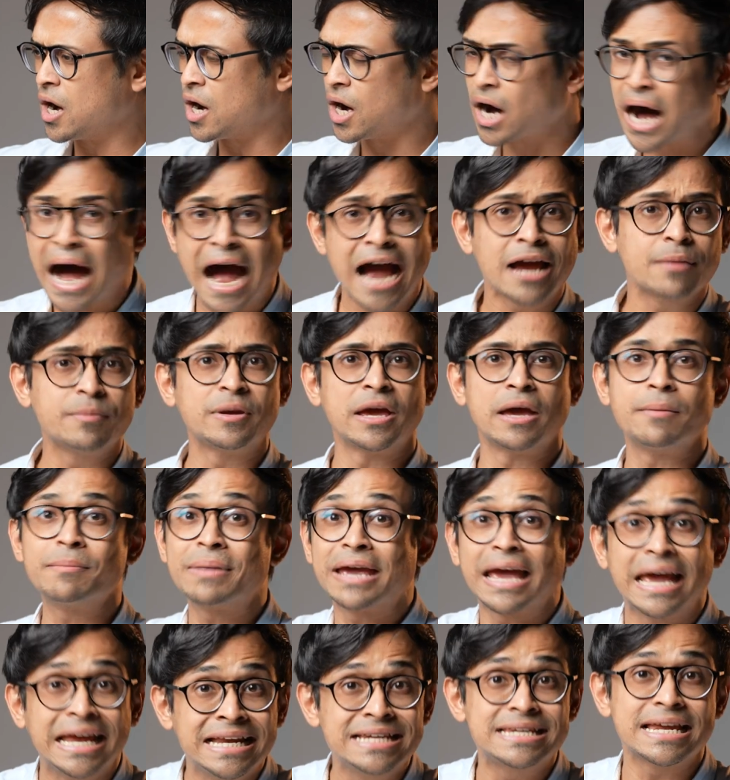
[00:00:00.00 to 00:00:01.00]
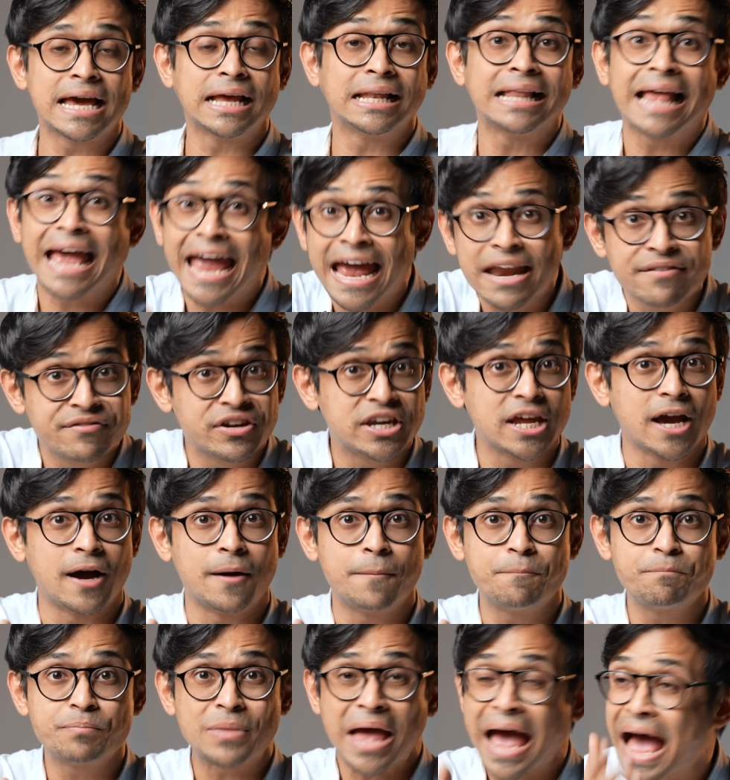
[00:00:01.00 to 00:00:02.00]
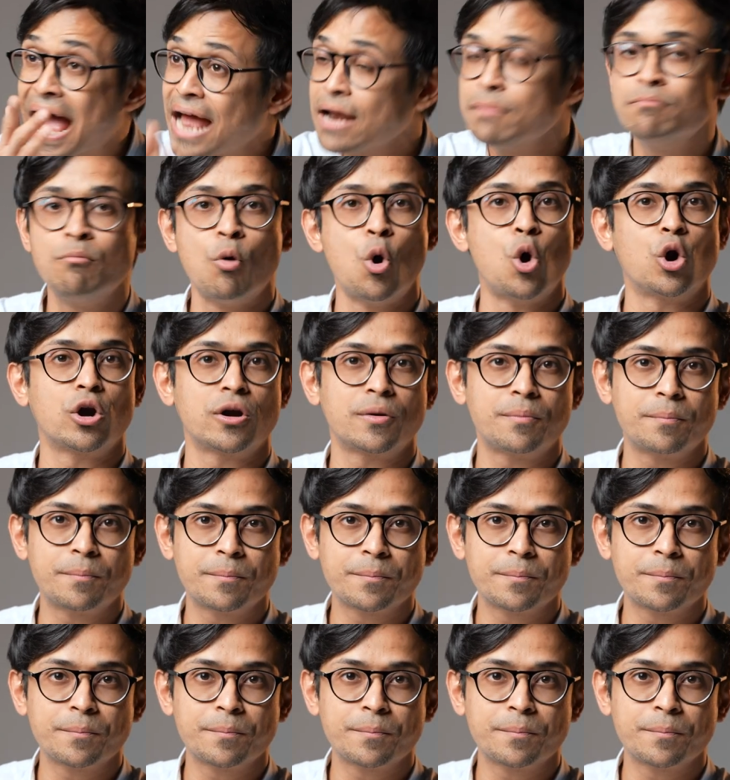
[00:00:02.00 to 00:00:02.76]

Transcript: IBM, Intel, NVIDIA, and more.